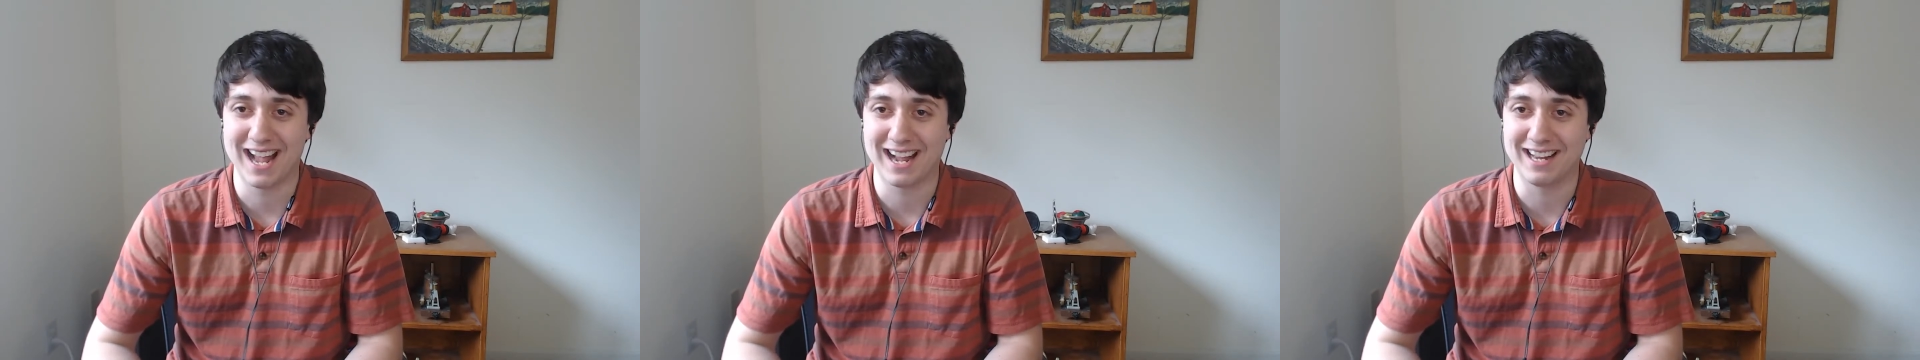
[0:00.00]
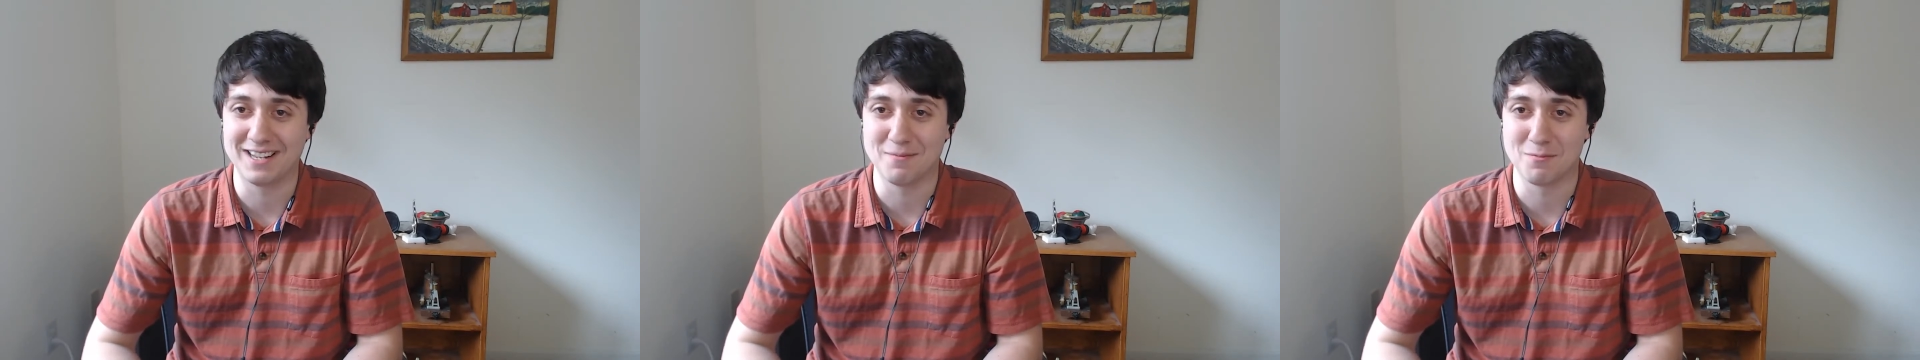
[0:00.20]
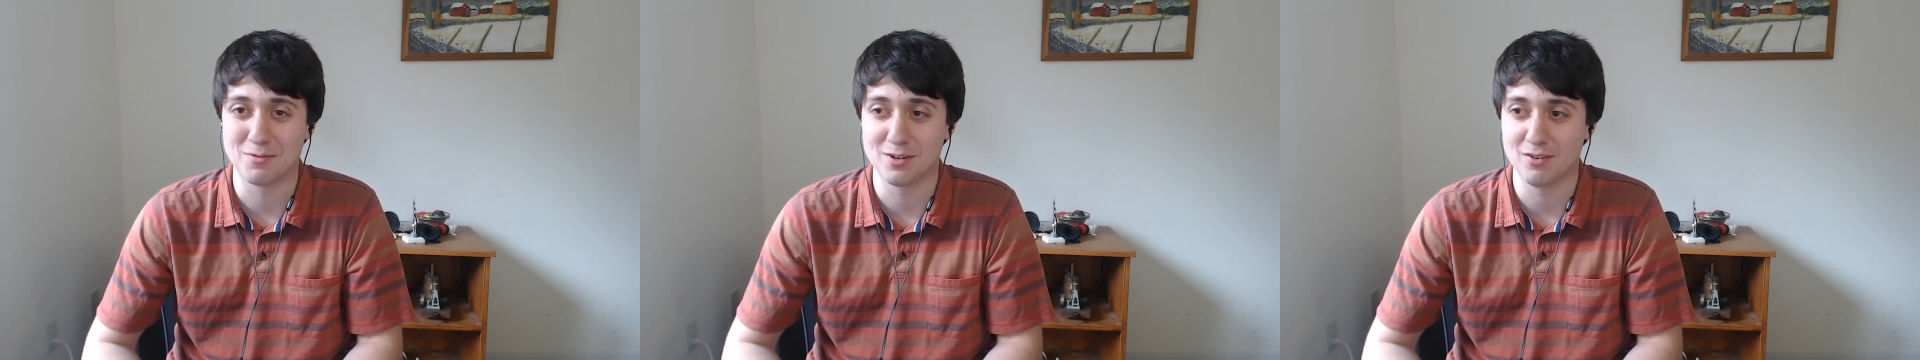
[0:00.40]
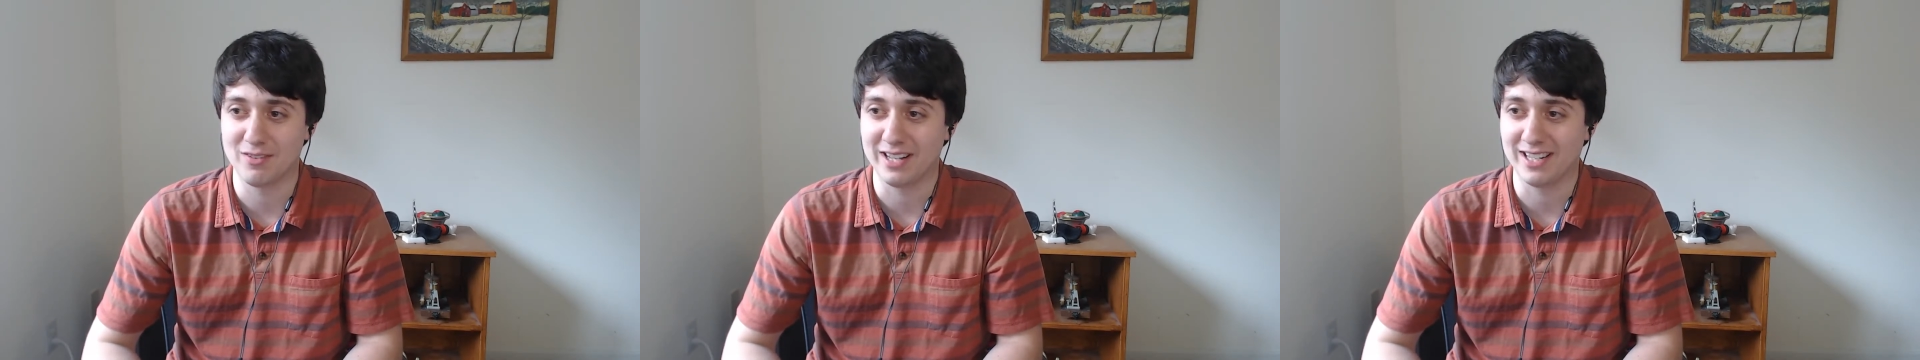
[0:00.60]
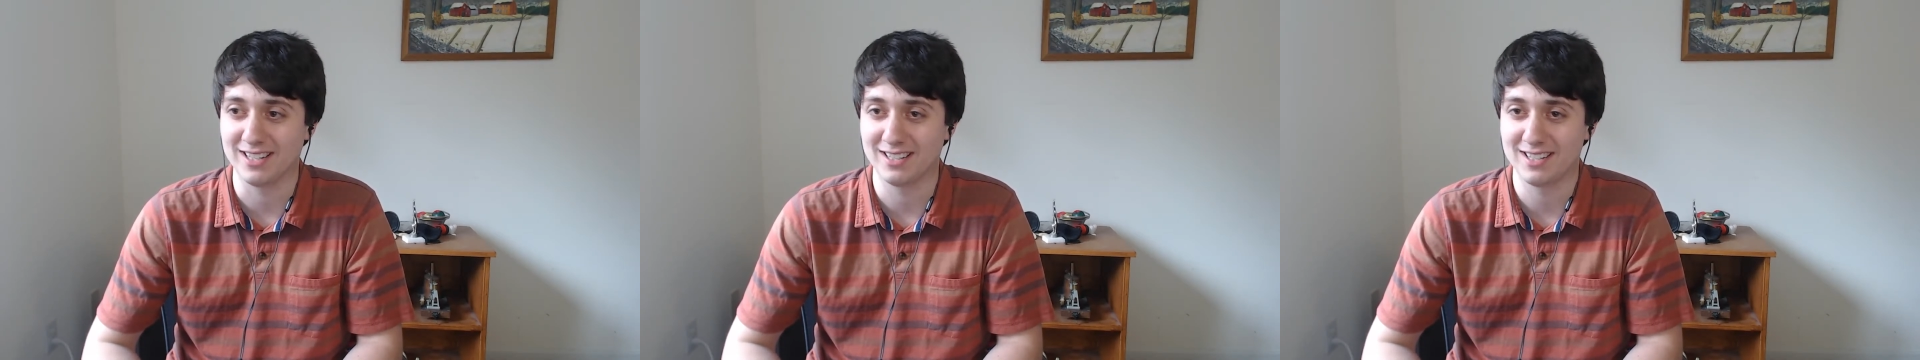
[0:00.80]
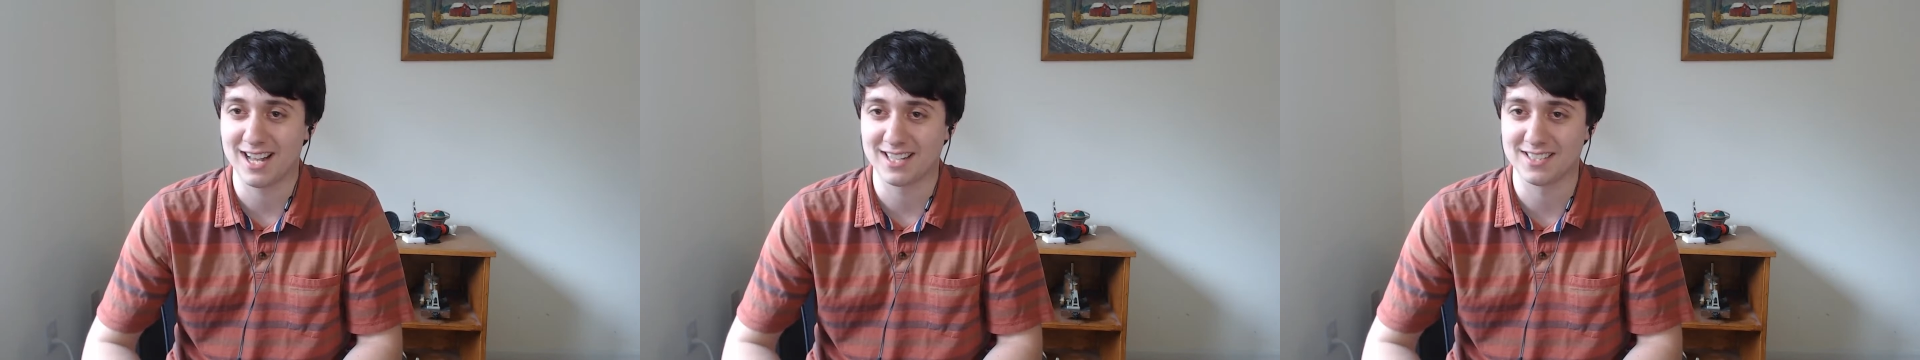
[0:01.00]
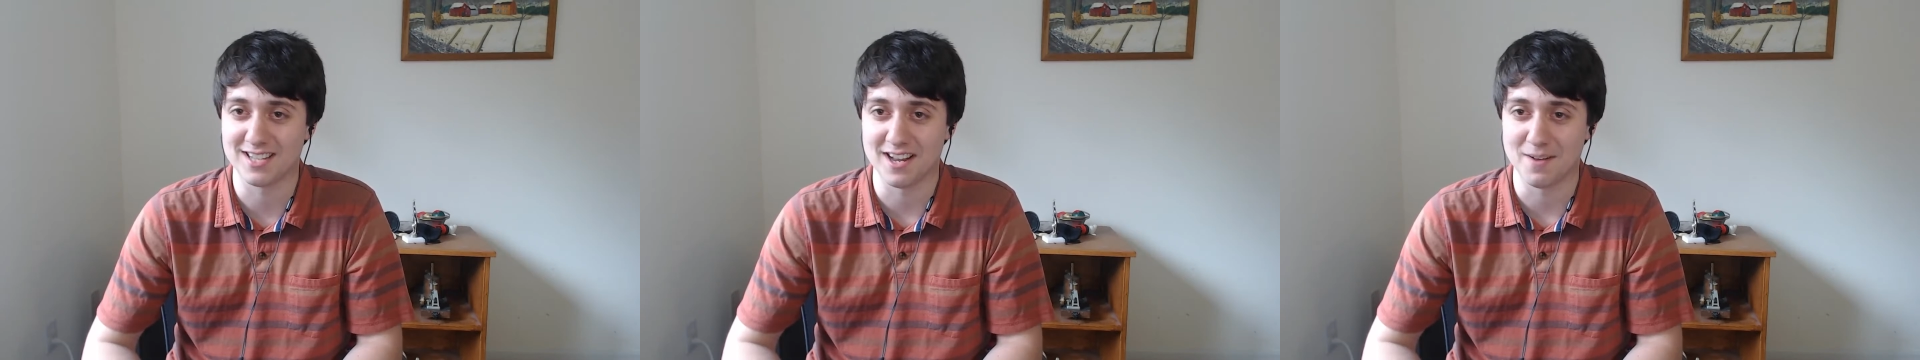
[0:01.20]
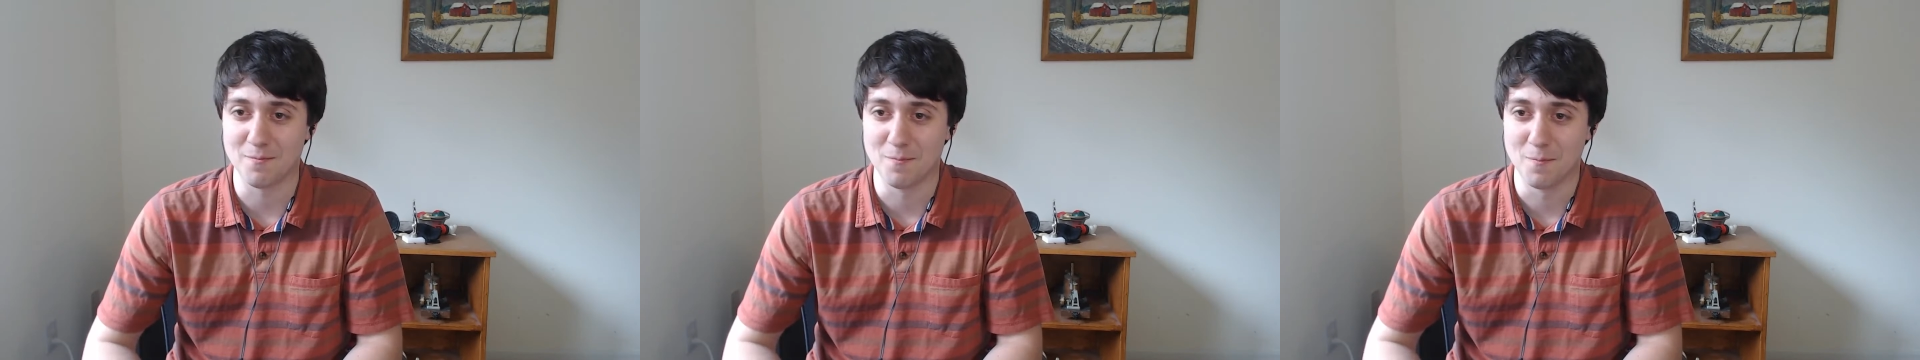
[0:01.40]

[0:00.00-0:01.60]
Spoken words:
I can improve it next time.